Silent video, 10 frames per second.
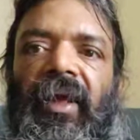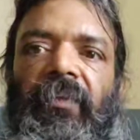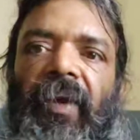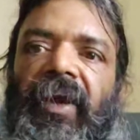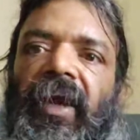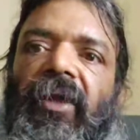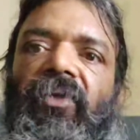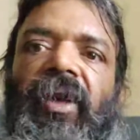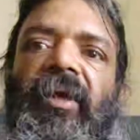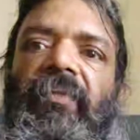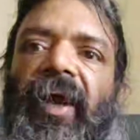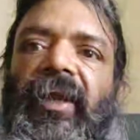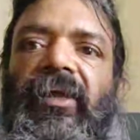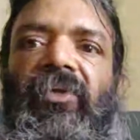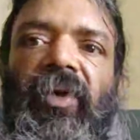If I calculate the
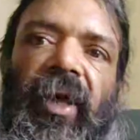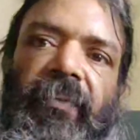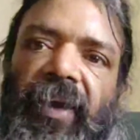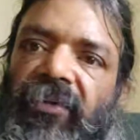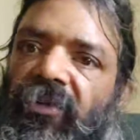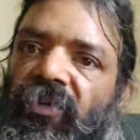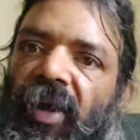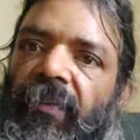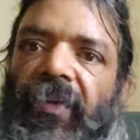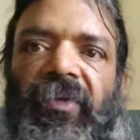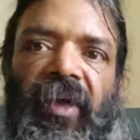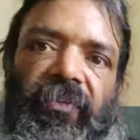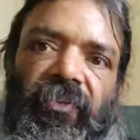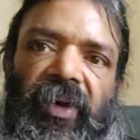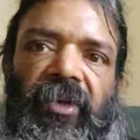magnitude, fx square plus
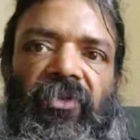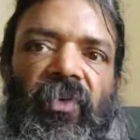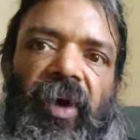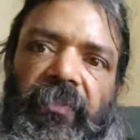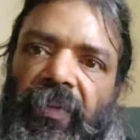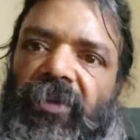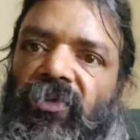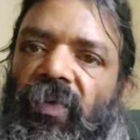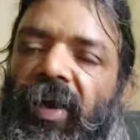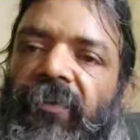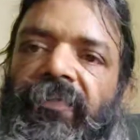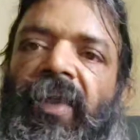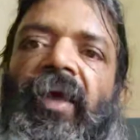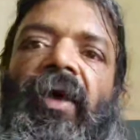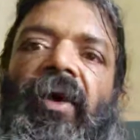fy square plus 1
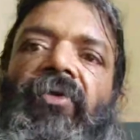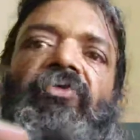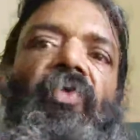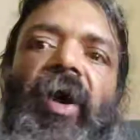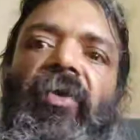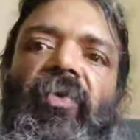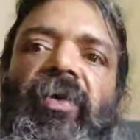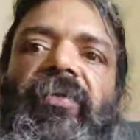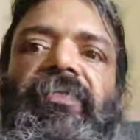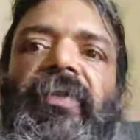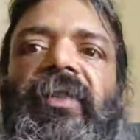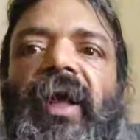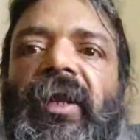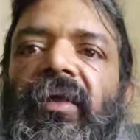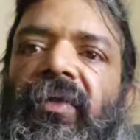square root,
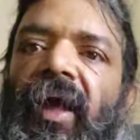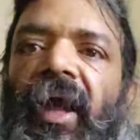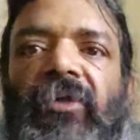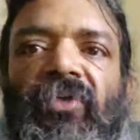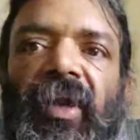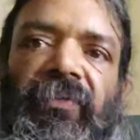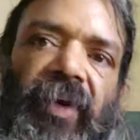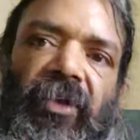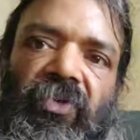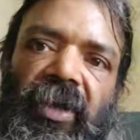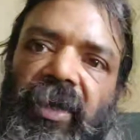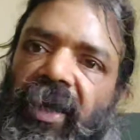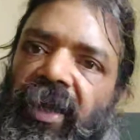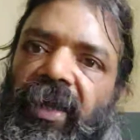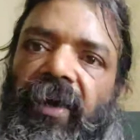that is the actually velocity
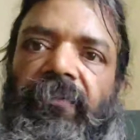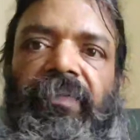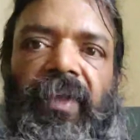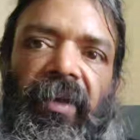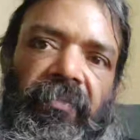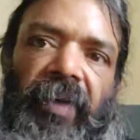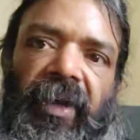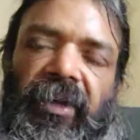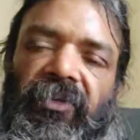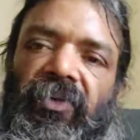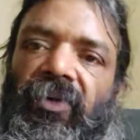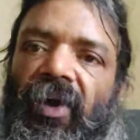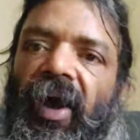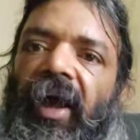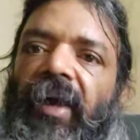area magnitude.
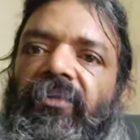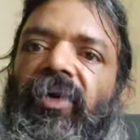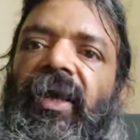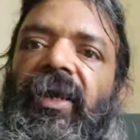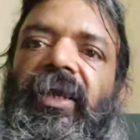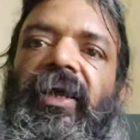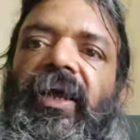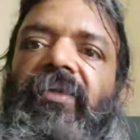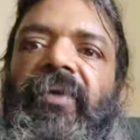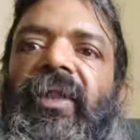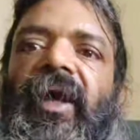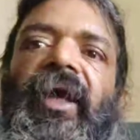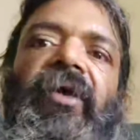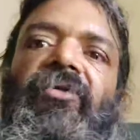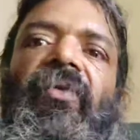Now I have to integrate with the
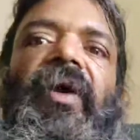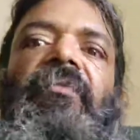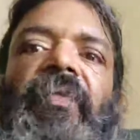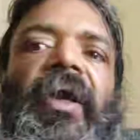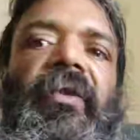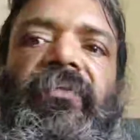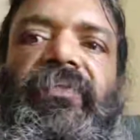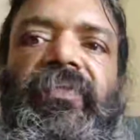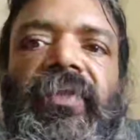xy plane.